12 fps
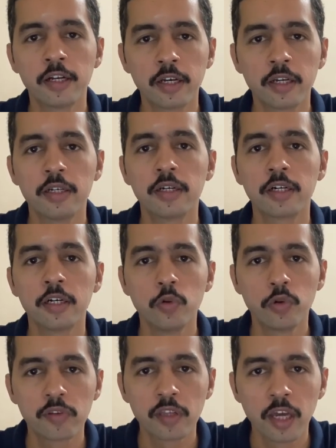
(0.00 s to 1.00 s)
Karnataka,
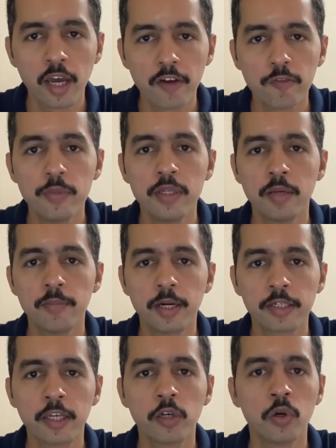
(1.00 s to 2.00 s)
Orissa have been
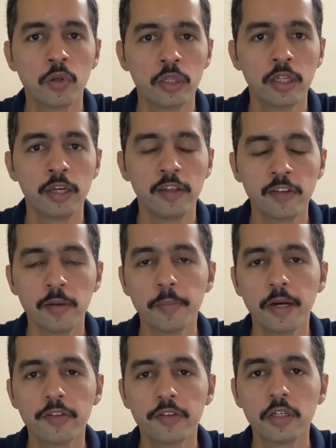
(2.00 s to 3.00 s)
embarking on in the recent
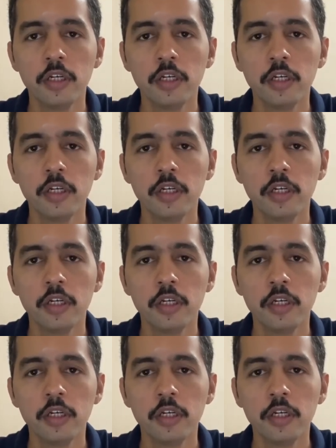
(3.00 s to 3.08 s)
past.